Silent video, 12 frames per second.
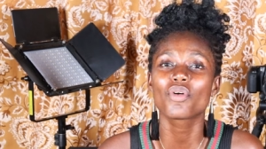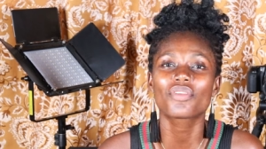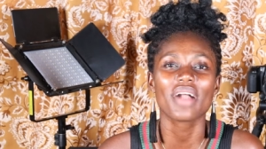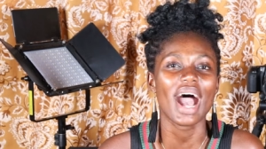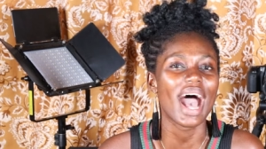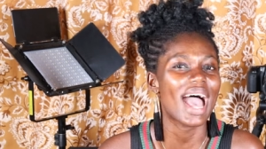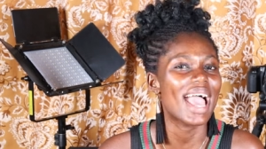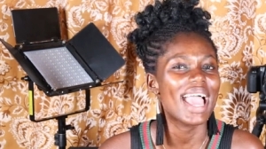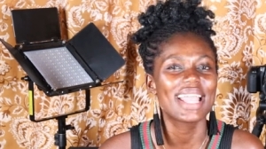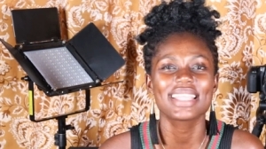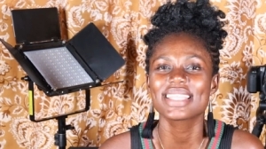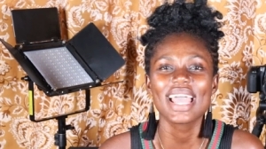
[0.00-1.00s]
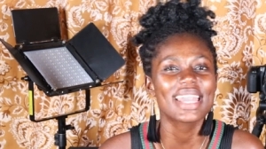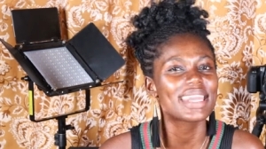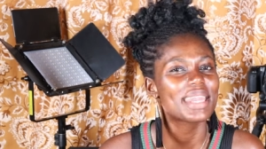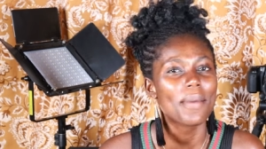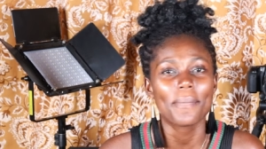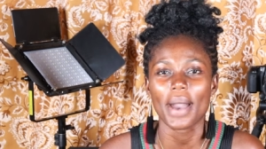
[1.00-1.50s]
Mukra and
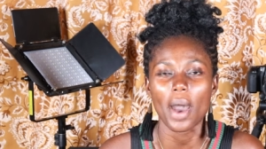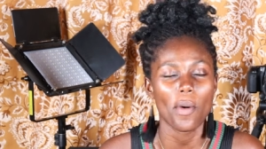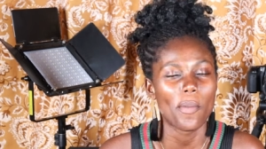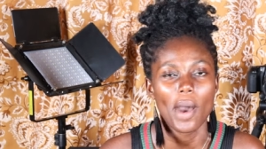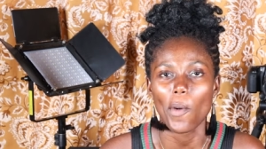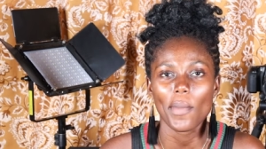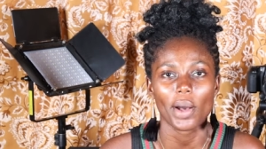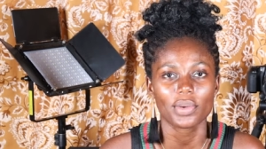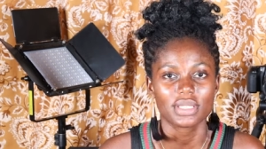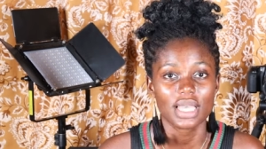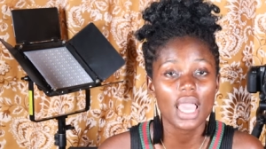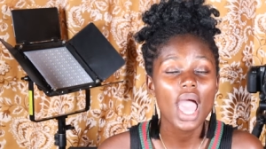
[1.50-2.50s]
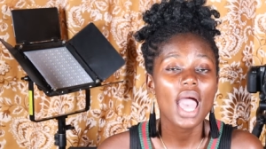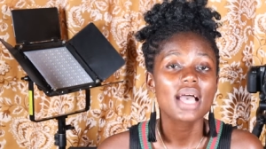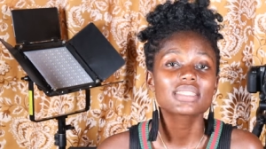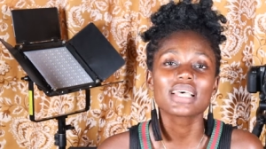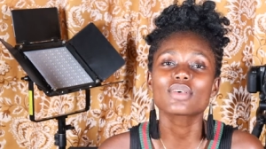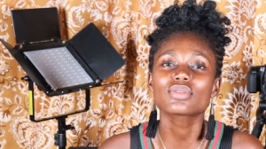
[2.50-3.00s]
then never back say.
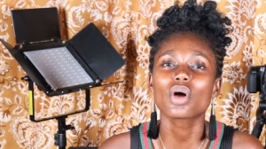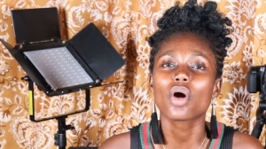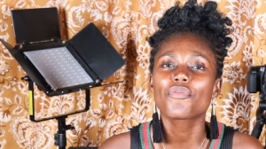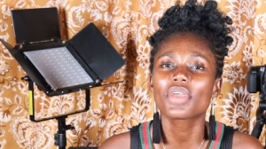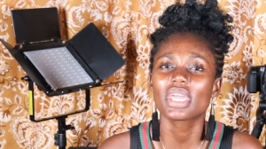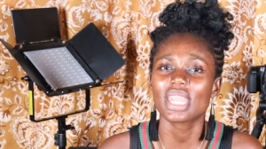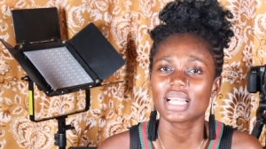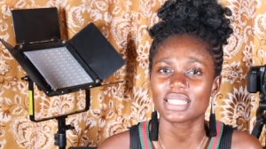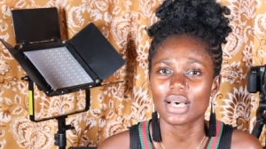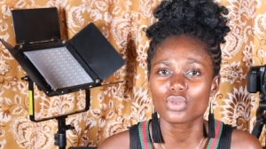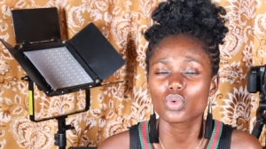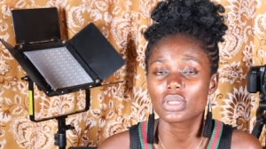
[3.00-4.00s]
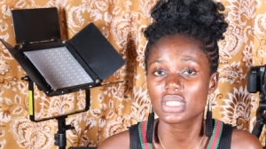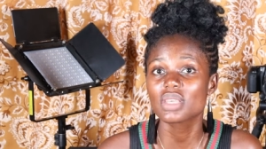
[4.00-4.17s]
Sounds not Kofi Kinata and so